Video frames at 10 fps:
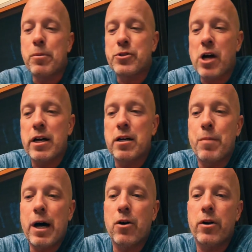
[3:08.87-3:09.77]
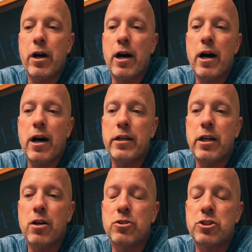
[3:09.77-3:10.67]
People talk about,
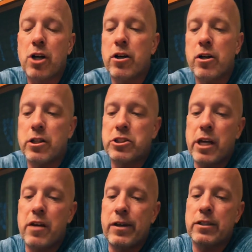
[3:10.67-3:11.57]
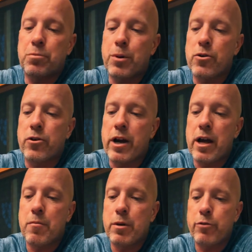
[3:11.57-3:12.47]
uh, you know, starting a savings
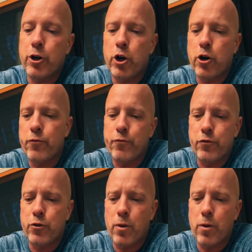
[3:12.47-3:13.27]
program if you're